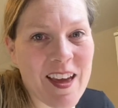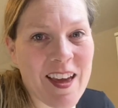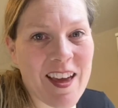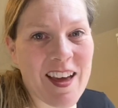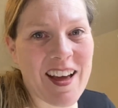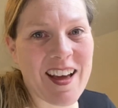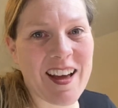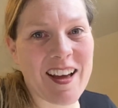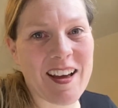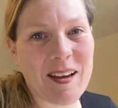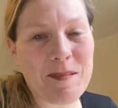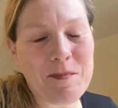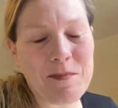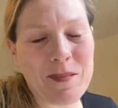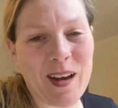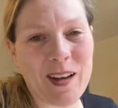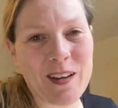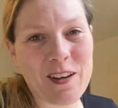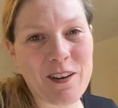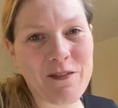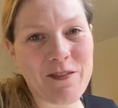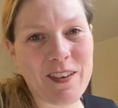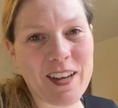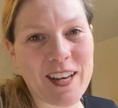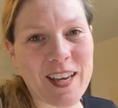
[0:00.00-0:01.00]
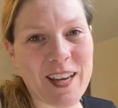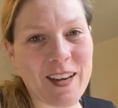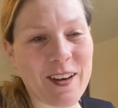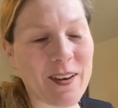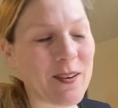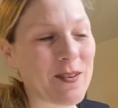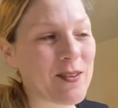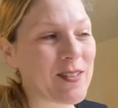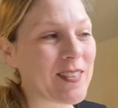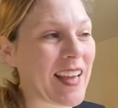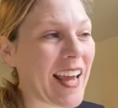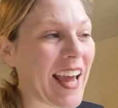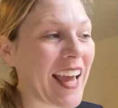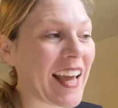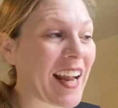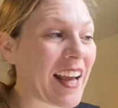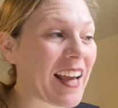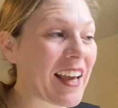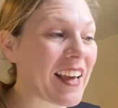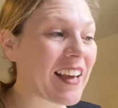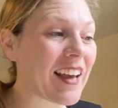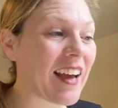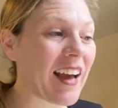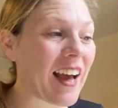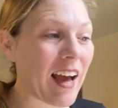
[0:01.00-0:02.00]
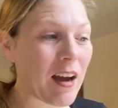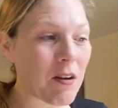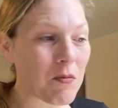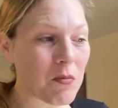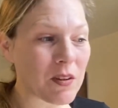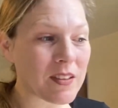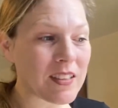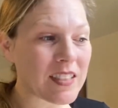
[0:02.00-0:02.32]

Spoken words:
on your videos. And I will